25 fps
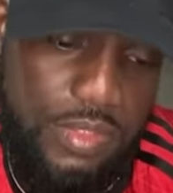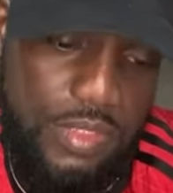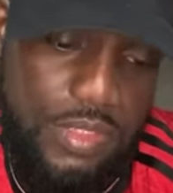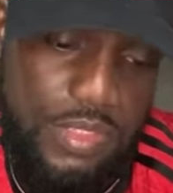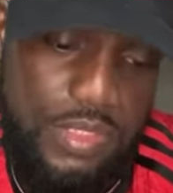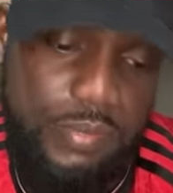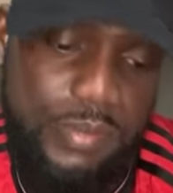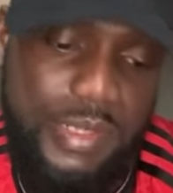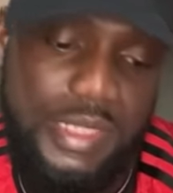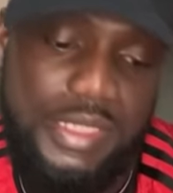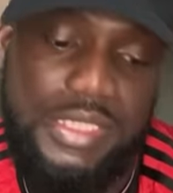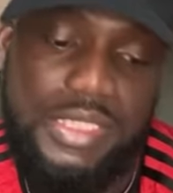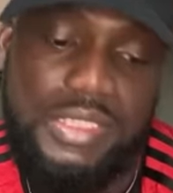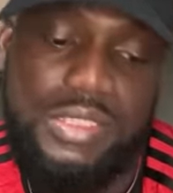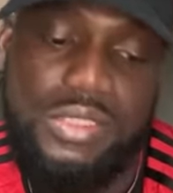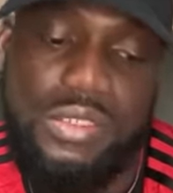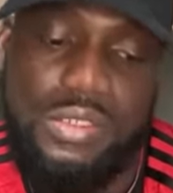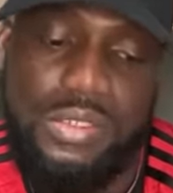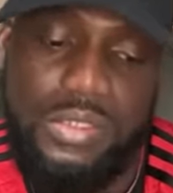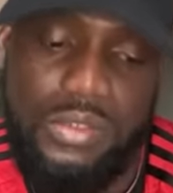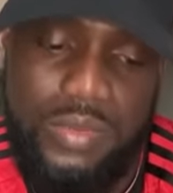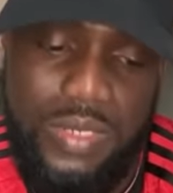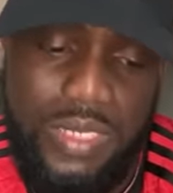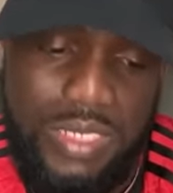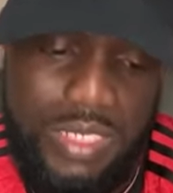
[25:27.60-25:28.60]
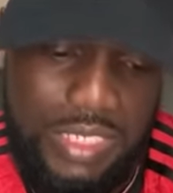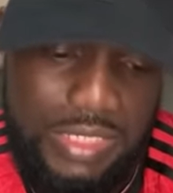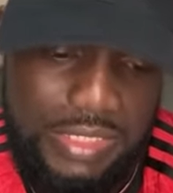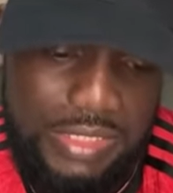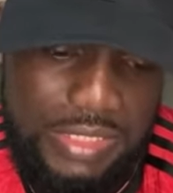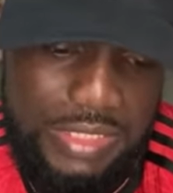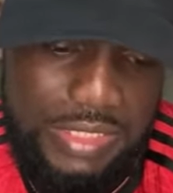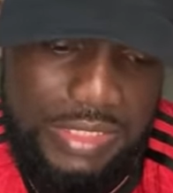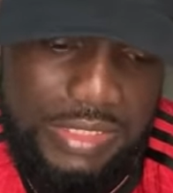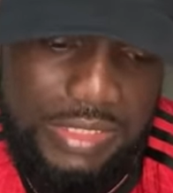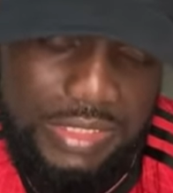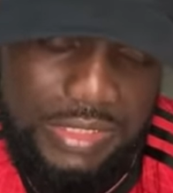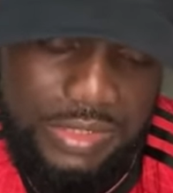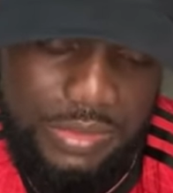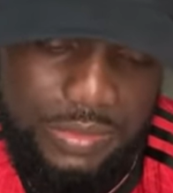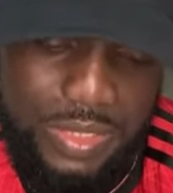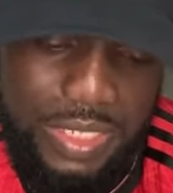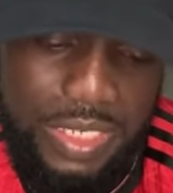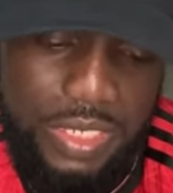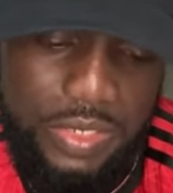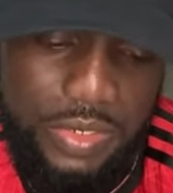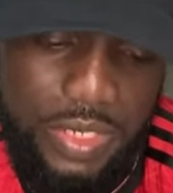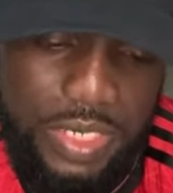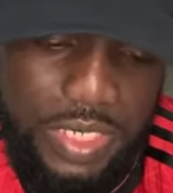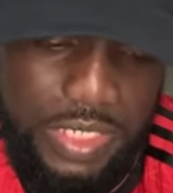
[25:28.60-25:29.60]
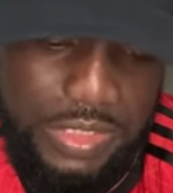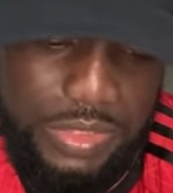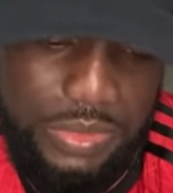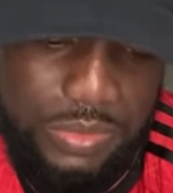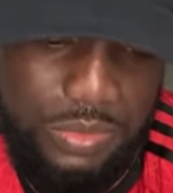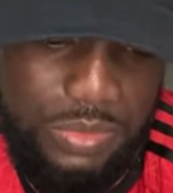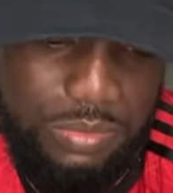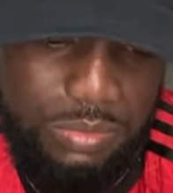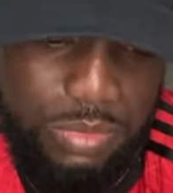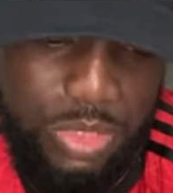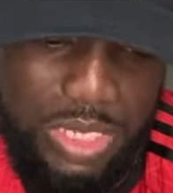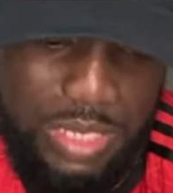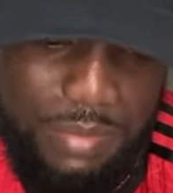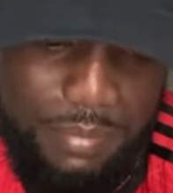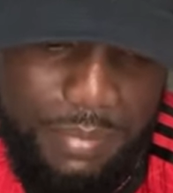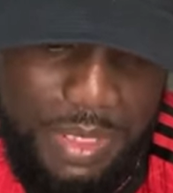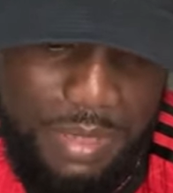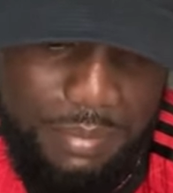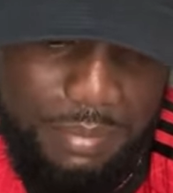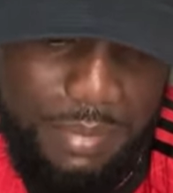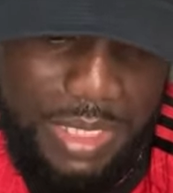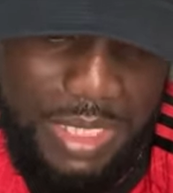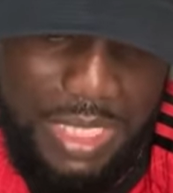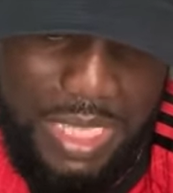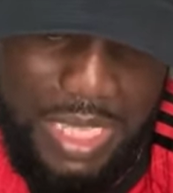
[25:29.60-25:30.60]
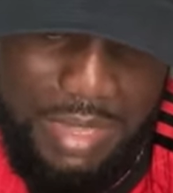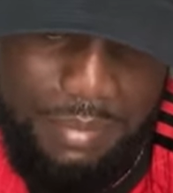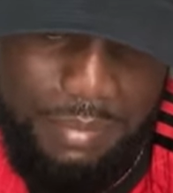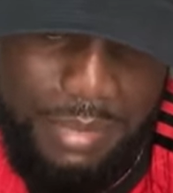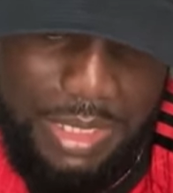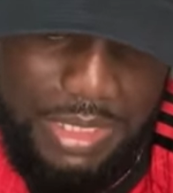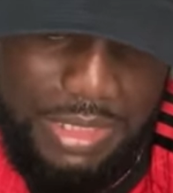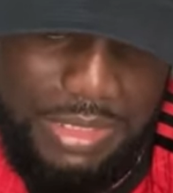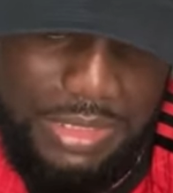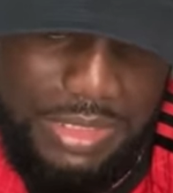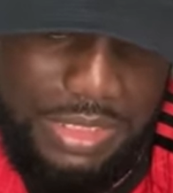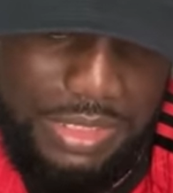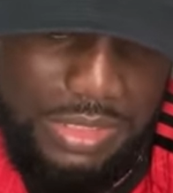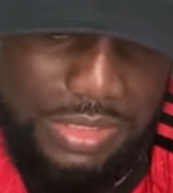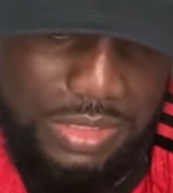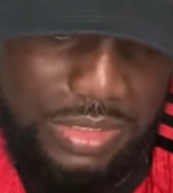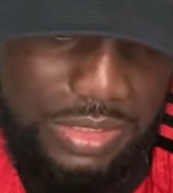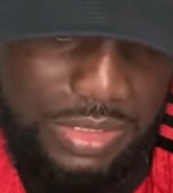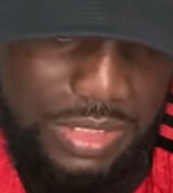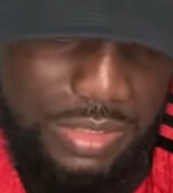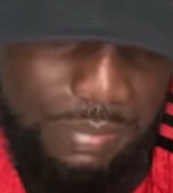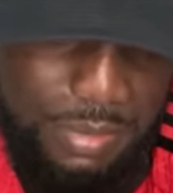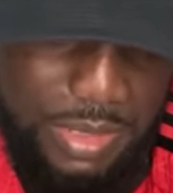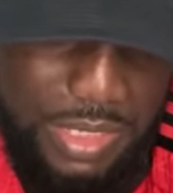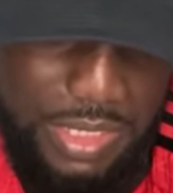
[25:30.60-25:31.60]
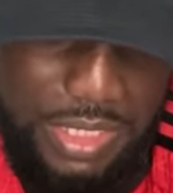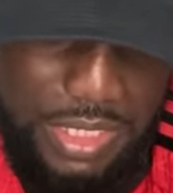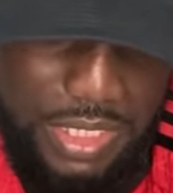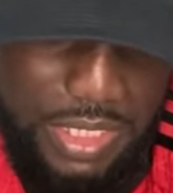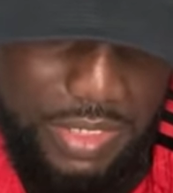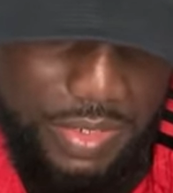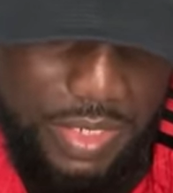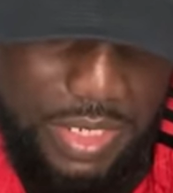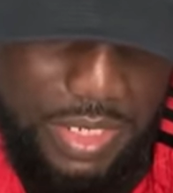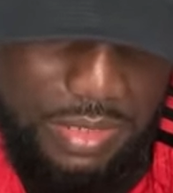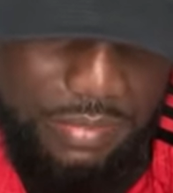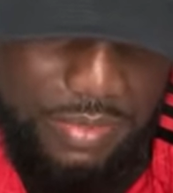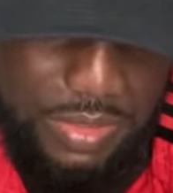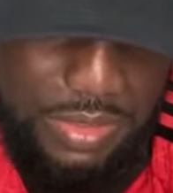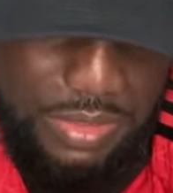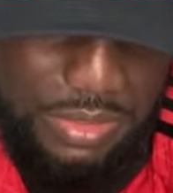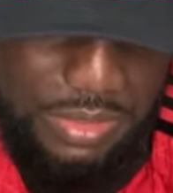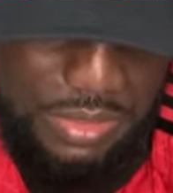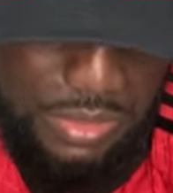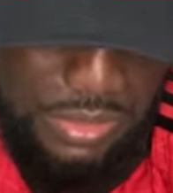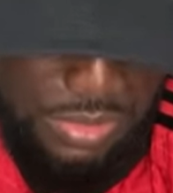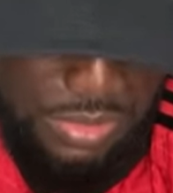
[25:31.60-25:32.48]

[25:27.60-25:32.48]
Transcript: You must say something going on, taste it on crossroad. Boy, me can't manage something upon the area, man.